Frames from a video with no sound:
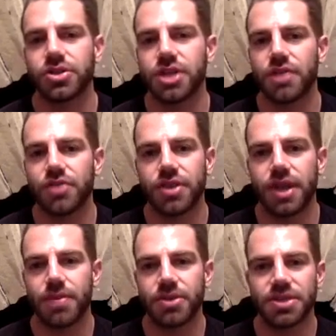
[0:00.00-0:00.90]
say I've done
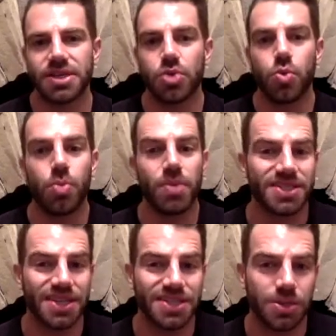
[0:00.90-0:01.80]
that because I didn't know what
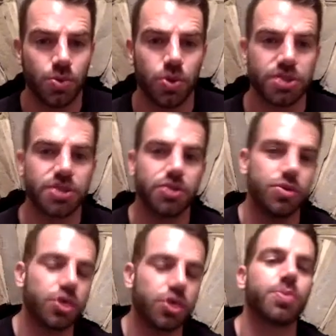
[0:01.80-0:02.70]
meditating was until you
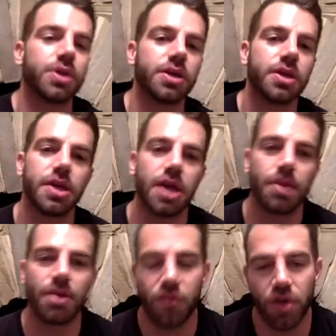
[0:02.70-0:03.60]
told me
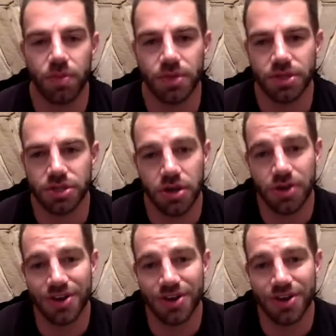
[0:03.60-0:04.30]
about 5 minutes ago.